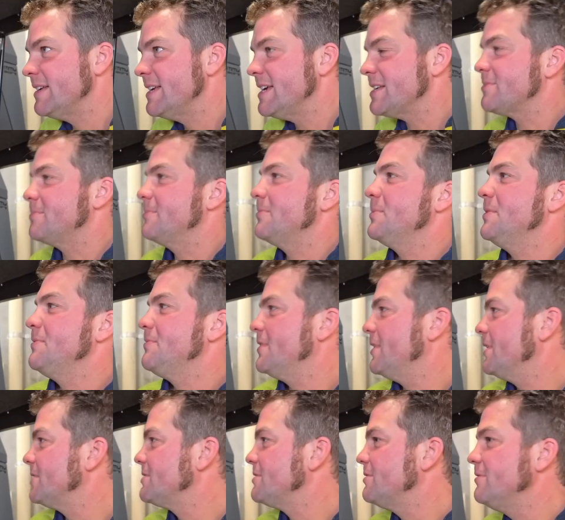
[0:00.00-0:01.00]
Yes, we've
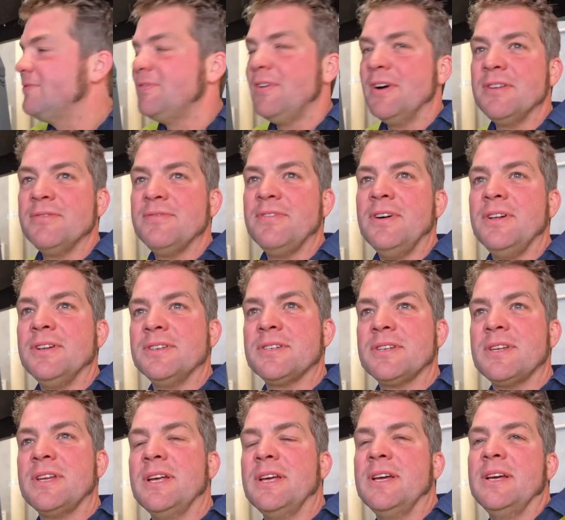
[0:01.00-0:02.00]
got a 240
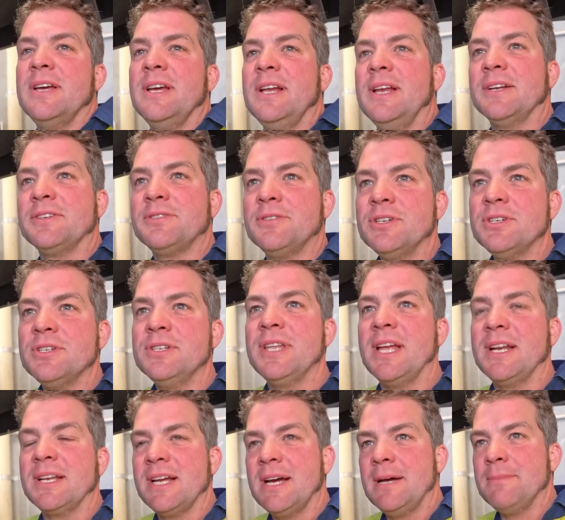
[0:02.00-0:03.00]
volt electrician
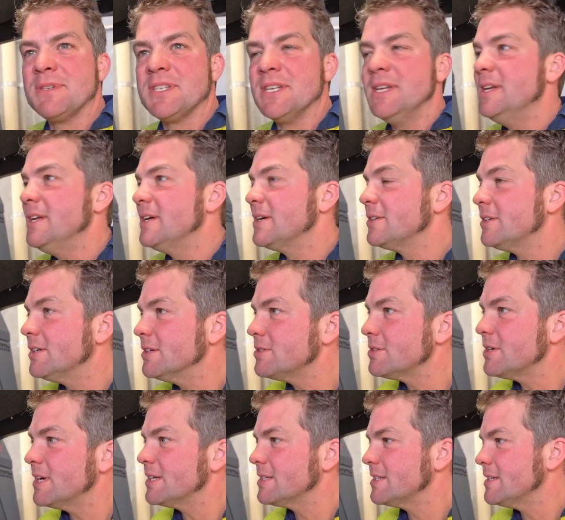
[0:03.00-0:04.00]
that comes in, a
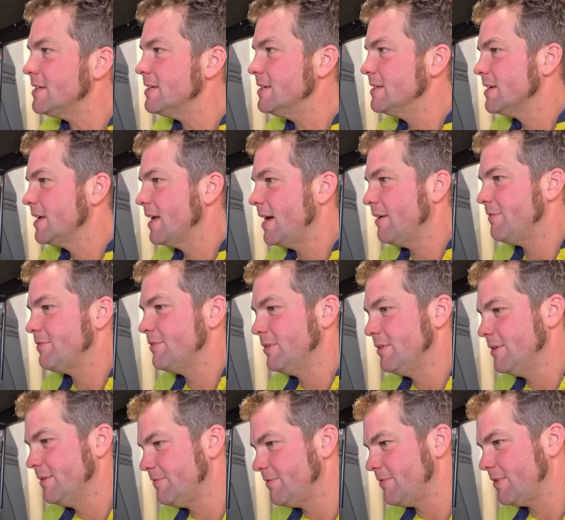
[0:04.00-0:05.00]
contractor. I've
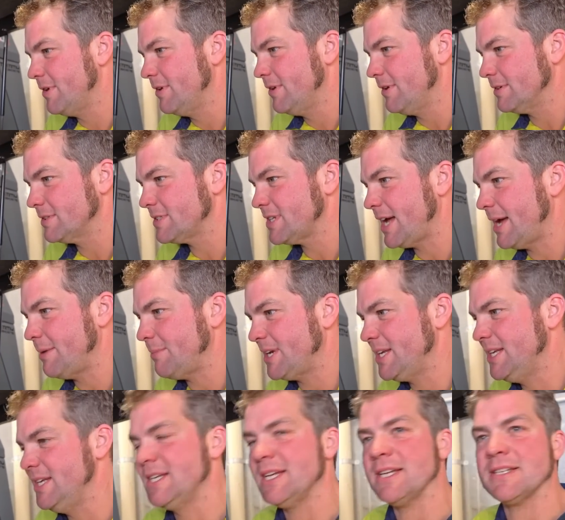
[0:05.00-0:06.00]
known him for a long time
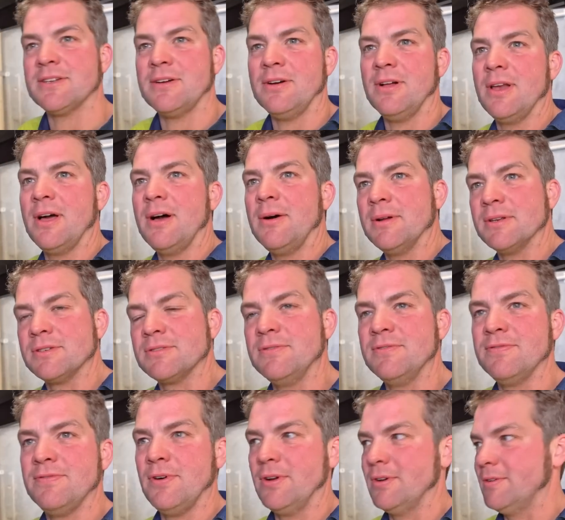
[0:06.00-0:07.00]
and he does all our
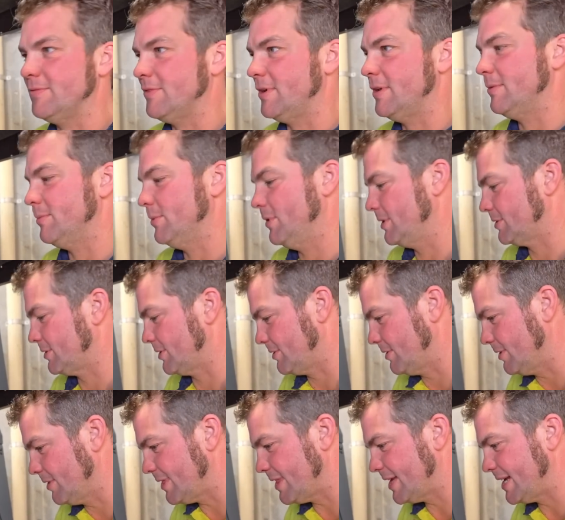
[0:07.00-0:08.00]
240 volt work. The
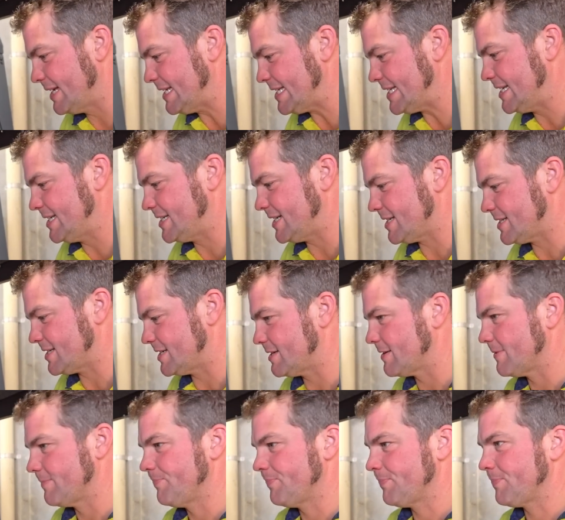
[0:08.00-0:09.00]
good thing is he does it
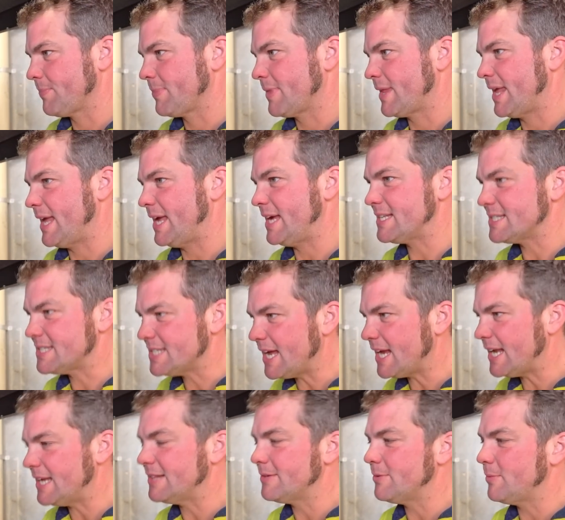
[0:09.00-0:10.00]

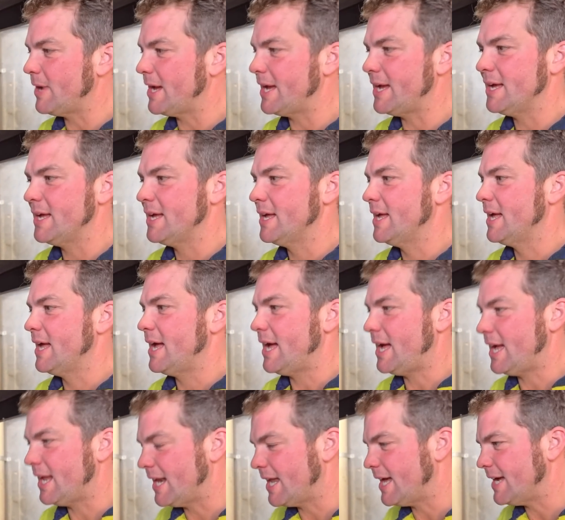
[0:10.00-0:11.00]
exactly the way
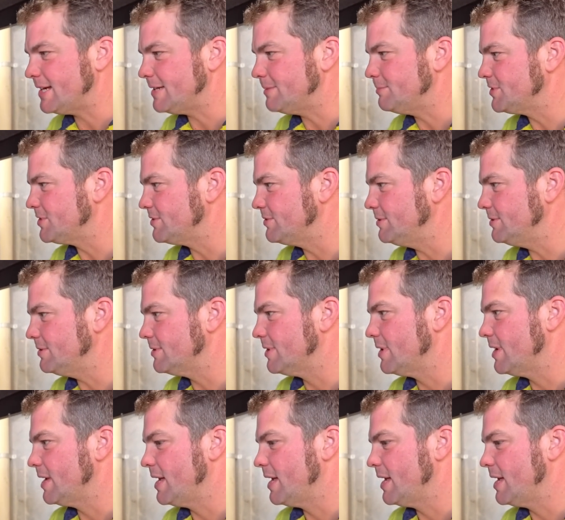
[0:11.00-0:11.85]
I'd like him to,